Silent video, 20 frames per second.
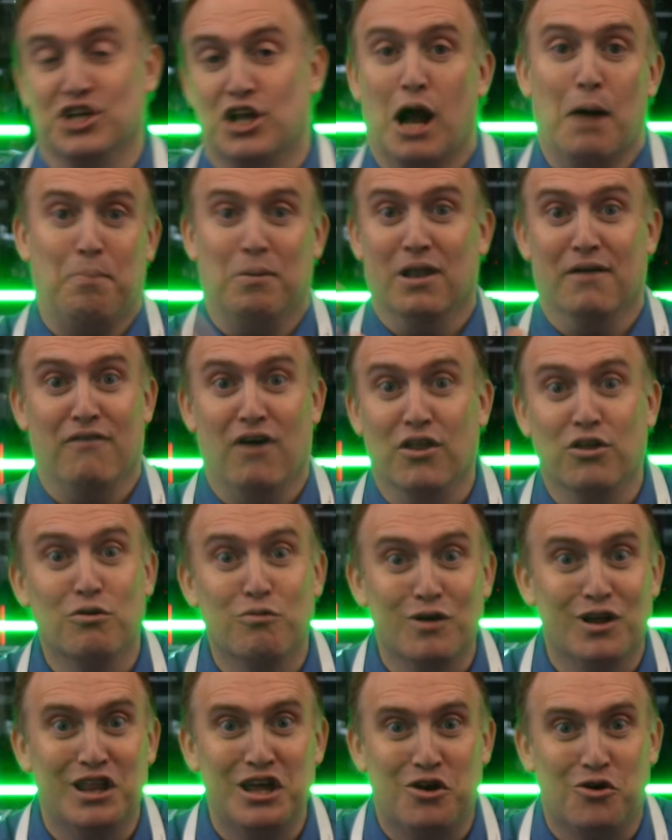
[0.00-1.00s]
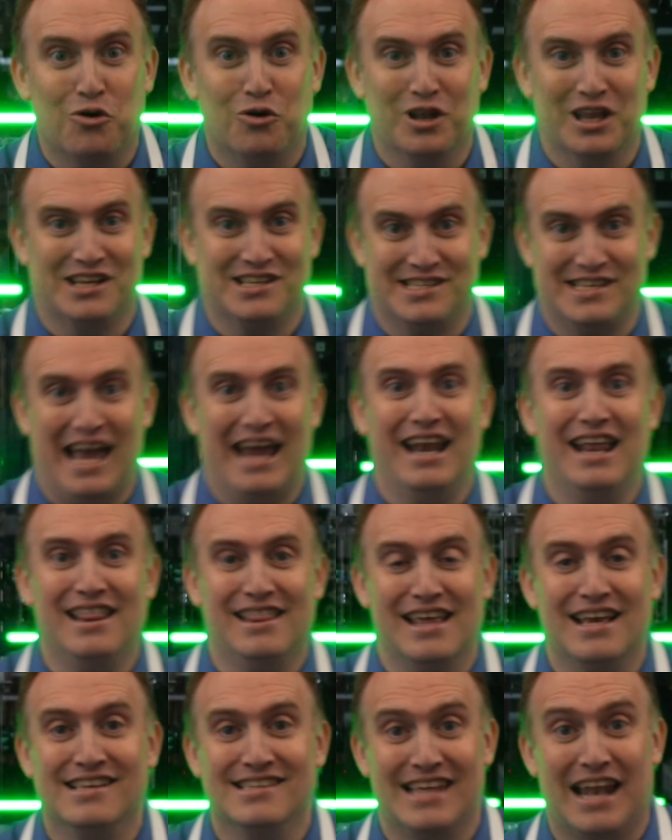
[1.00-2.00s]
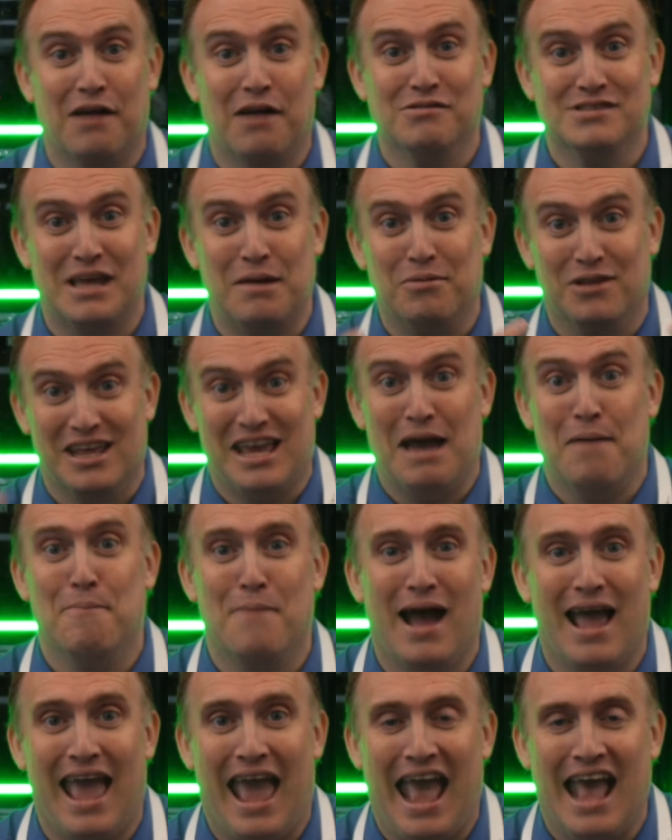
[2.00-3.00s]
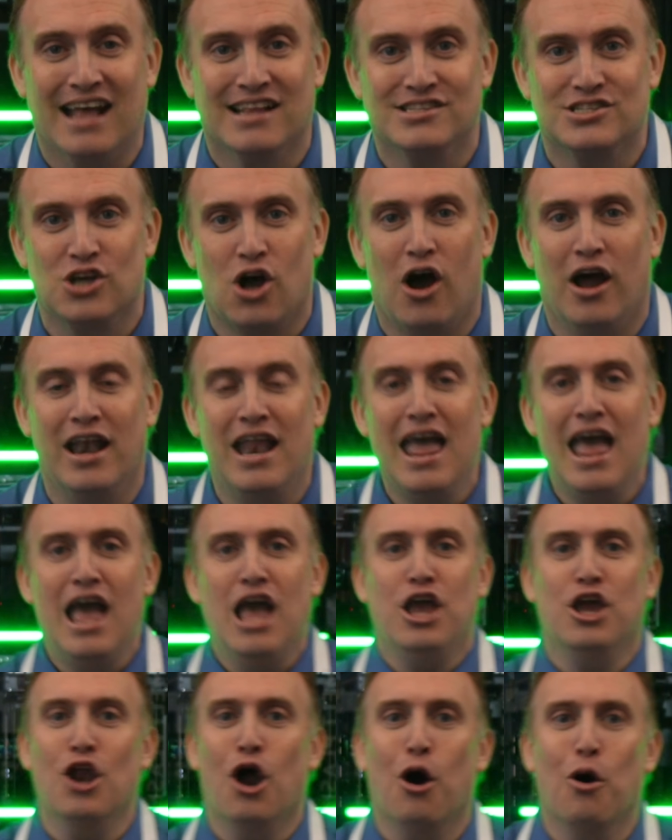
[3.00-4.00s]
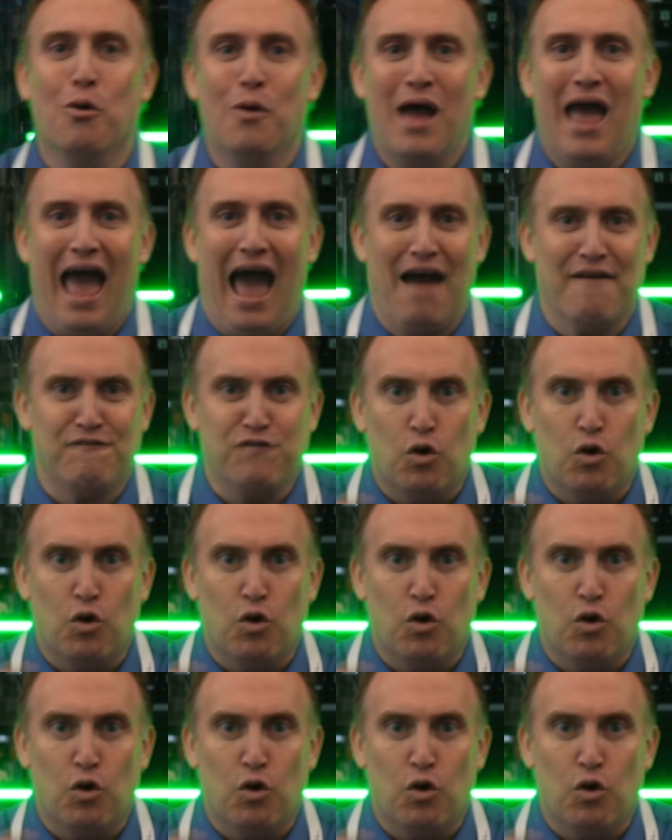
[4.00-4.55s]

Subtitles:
a couple of other really cool, exciting things that I was able to get my hands on. You know, at